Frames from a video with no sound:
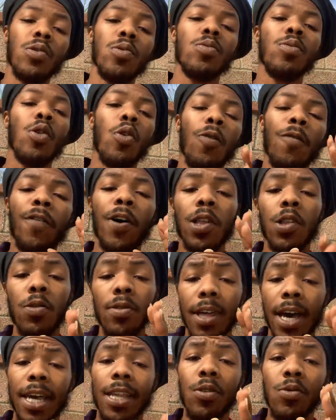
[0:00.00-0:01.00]
Don't follow
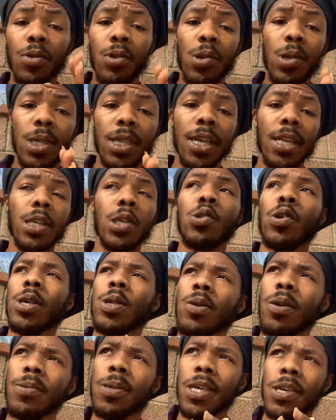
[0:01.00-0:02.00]
thine own understanding. So that's what
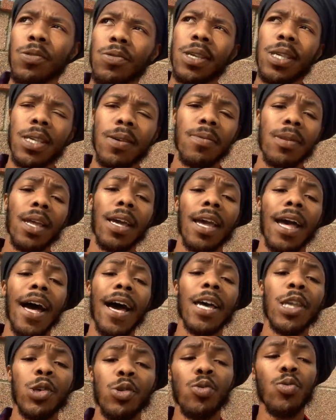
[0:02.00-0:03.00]
I'm saying. You need something to guide
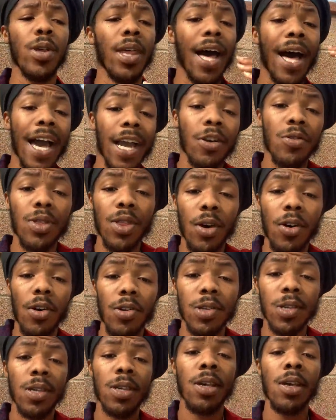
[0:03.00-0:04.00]
you with higher thoughts.